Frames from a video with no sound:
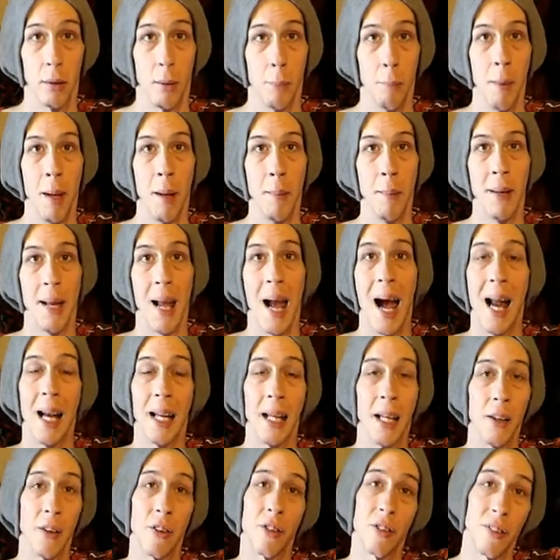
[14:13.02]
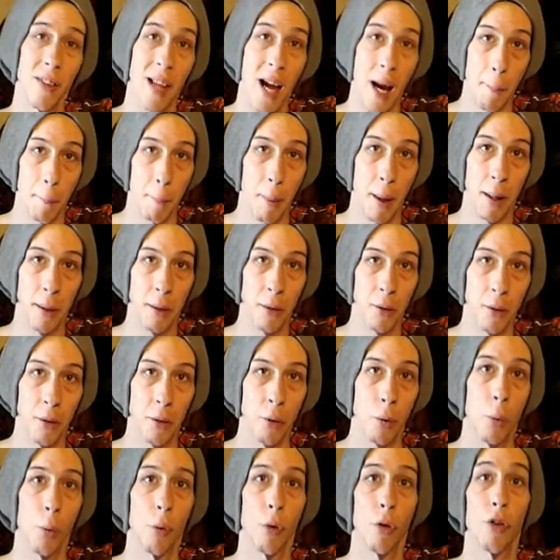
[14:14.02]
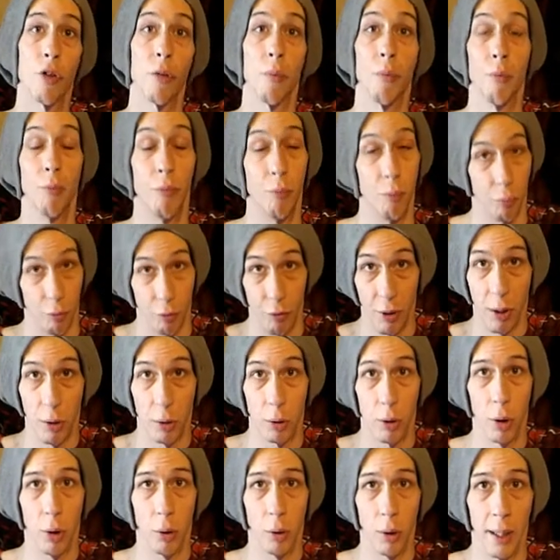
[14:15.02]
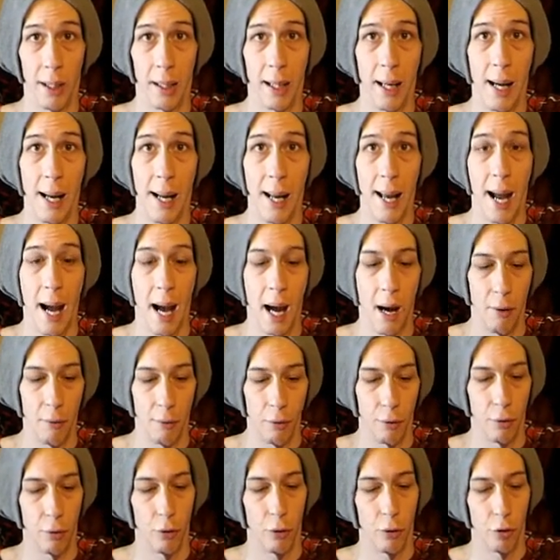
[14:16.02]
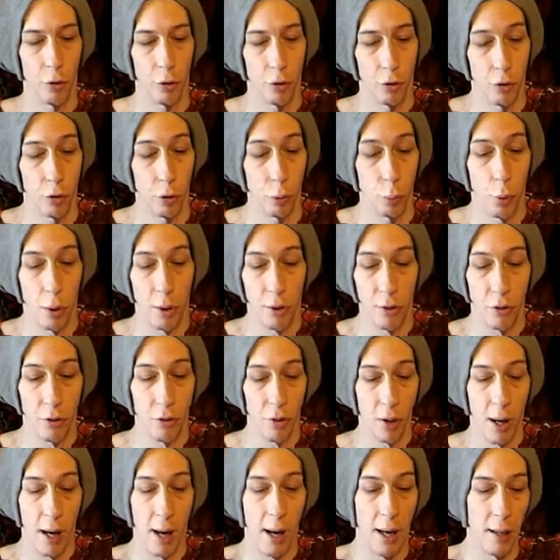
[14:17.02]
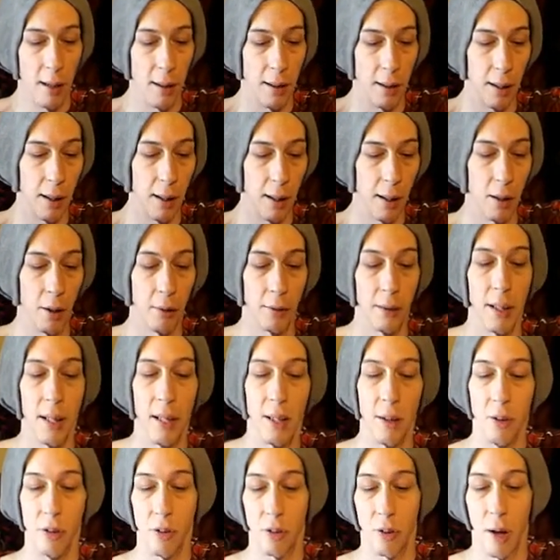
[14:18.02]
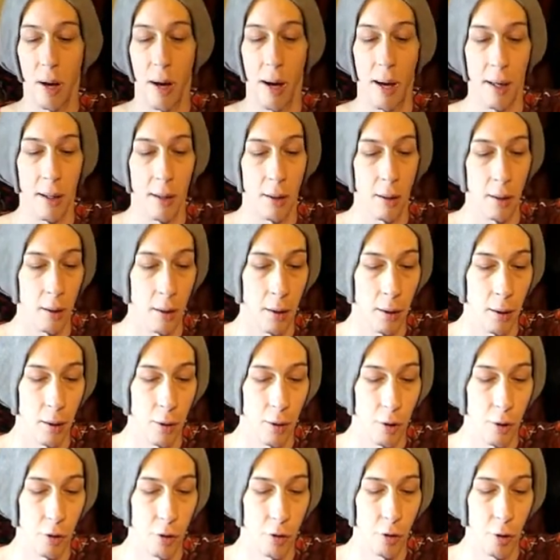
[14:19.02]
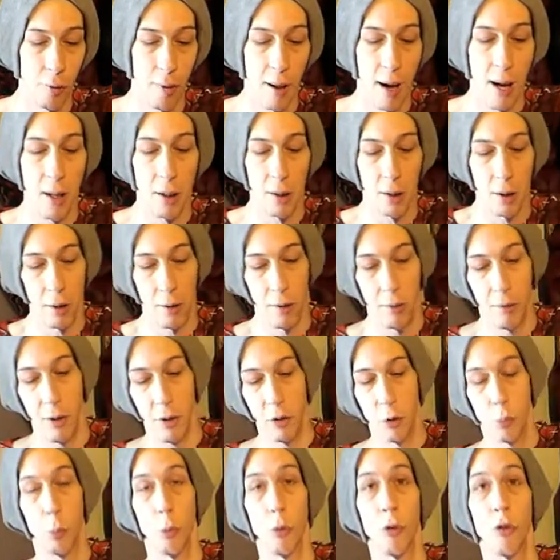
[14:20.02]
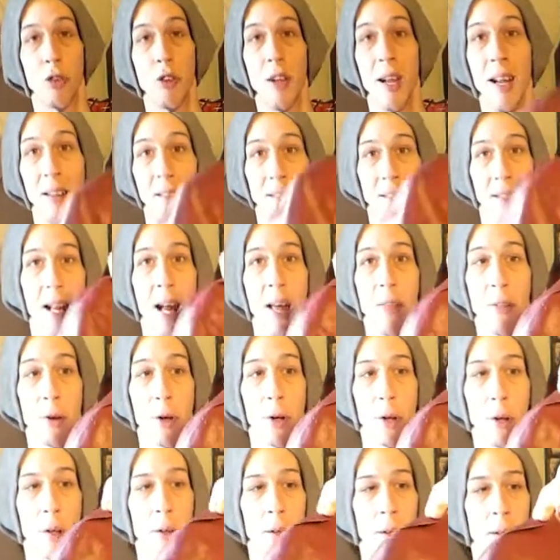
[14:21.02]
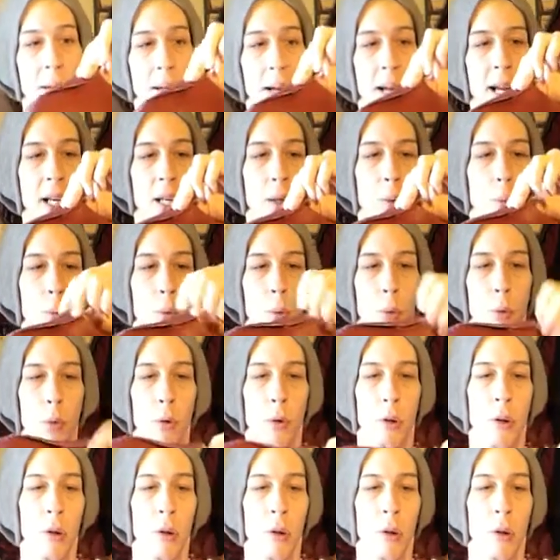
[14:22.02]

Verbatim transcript: maybe adding a snap button or some Velcro like I have to one side and on the inside so that this will stay together and it will